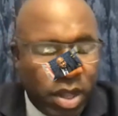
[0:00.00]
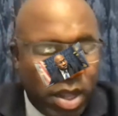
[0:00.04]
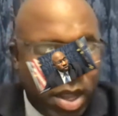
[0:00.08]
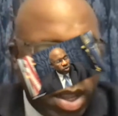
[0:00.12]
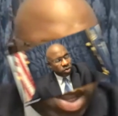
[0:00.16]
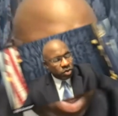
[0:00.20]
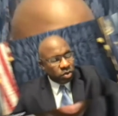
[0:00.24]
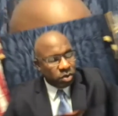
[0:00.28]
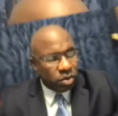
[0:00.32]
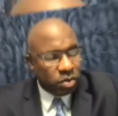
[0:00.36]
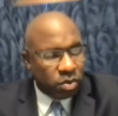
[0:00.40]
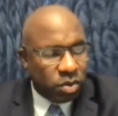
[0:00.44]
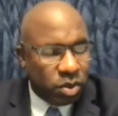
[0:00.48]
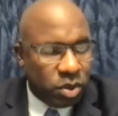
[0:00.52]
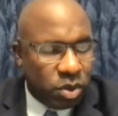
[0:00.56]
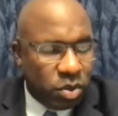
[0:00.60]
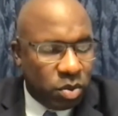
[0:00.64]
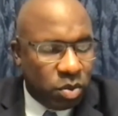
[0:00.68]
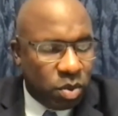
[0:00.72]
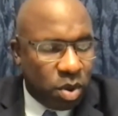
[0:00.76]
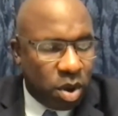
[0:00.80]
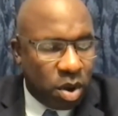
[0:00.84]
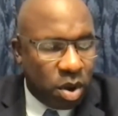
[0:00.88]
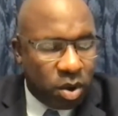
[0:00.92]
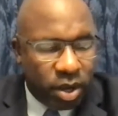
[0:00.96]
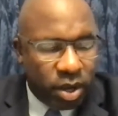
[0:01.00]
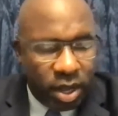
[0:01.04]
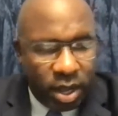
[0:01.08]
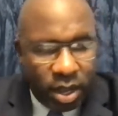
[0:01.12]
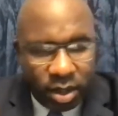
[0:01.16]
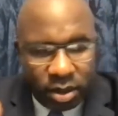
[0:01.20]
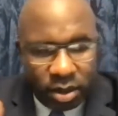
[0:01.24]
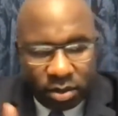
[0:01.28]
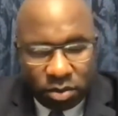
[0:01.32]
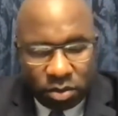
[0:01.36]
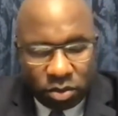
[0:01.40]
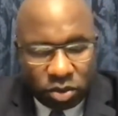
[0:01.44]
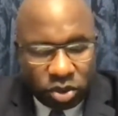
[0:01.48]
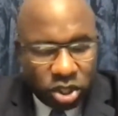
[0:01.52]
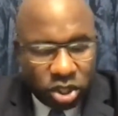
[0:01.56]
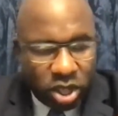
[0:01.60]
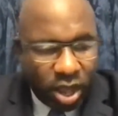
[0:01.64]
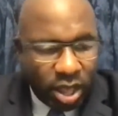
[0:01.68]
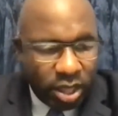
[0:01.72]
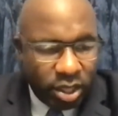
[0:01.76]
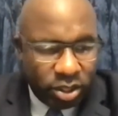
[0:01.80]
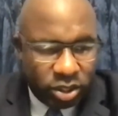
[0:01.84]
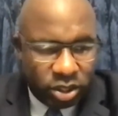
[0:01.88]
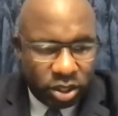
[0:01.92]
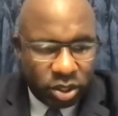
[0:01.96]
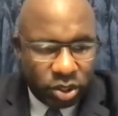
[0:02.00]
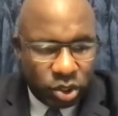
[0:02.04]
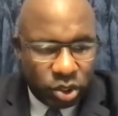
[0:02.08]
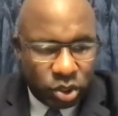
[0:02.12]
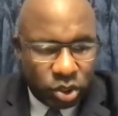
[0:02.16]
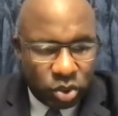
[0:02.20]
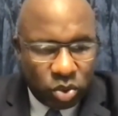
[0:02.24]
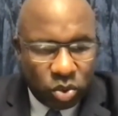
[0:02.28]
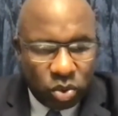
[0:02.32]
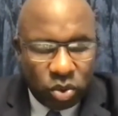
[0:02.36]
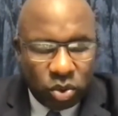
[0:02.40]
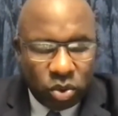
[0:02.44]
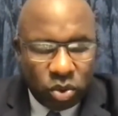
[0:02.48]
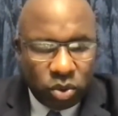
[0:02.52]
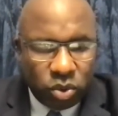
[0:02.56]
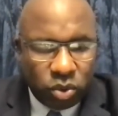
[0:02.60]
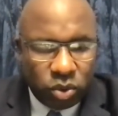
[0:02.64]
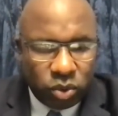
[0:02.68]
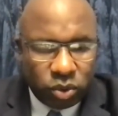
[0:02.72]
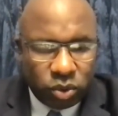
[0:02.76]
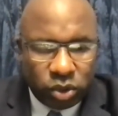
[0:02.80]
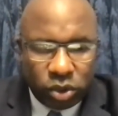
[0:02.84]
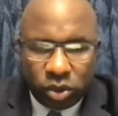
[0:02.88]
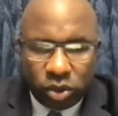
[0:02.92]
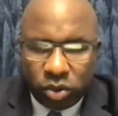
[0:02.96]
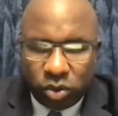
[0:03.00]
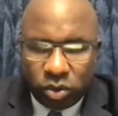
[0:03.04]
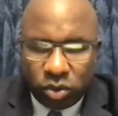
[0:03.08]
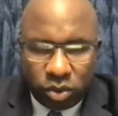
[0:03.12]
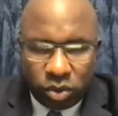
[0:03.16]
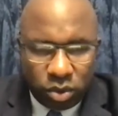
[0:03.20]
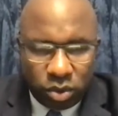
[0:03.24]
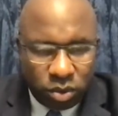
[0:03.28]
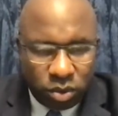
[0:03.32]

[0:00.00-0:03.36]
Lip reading: When you work in challenging schools, you